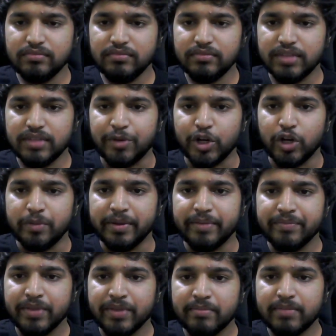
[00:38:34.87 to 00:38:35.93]
modulo b,
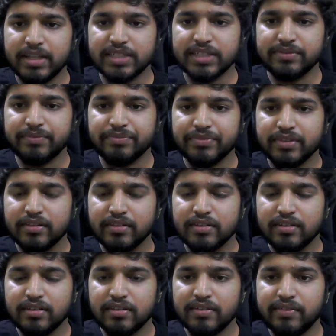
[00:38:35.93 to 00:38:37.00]
plus
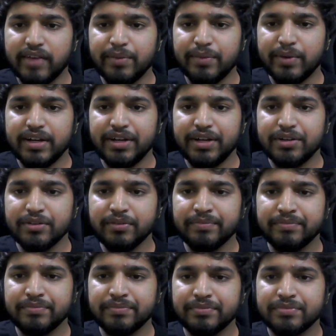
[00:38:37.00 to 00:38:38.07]
y1 into
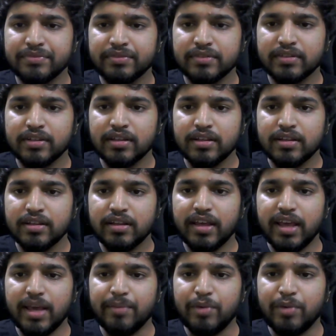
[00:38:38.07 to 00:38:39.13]

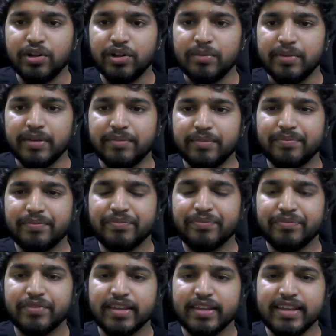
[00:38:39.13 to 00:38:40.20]
a modulo b
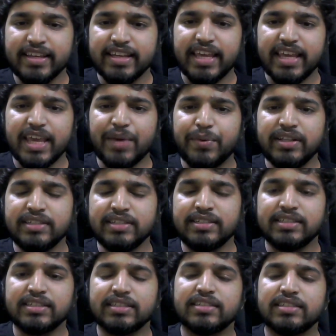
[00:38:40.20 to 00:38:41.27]

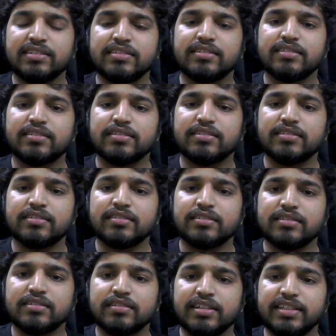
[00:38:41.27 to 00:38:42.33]
equals
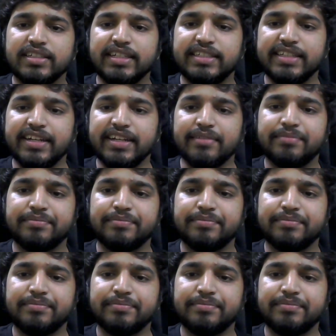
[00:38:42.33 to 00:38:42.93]
GCD.